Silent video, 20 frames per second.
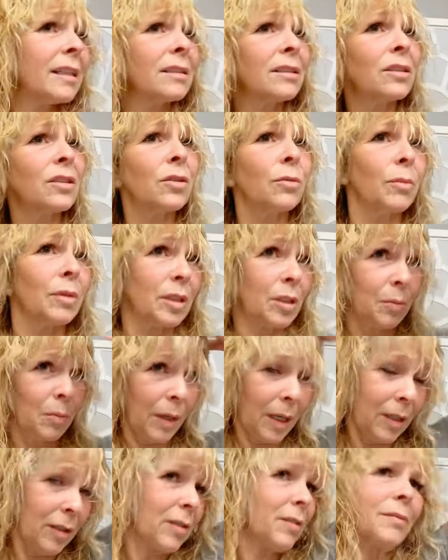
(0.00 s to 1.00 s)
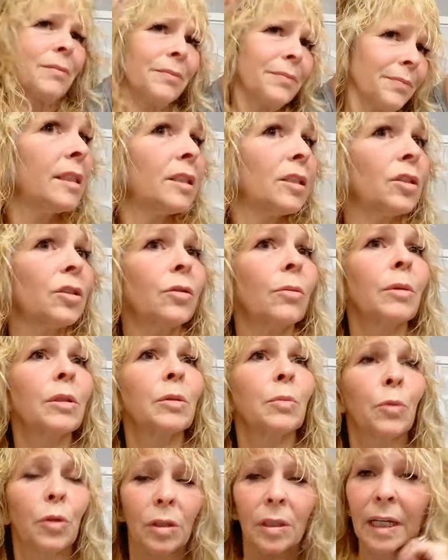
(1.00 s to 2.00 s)
so much better. So
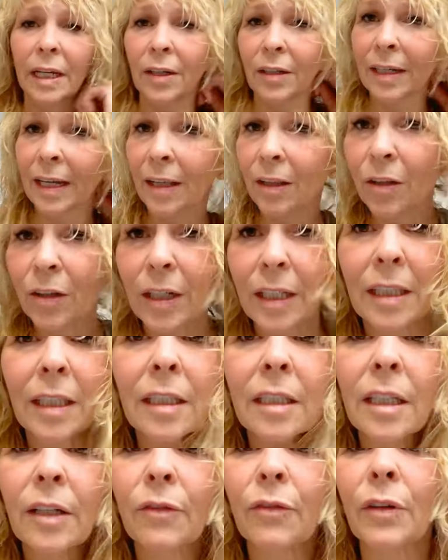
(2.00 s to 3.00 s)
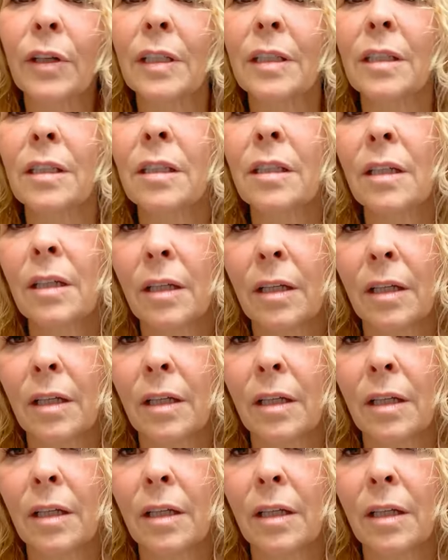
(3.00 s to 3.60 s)
much more layered. Now look at the difference.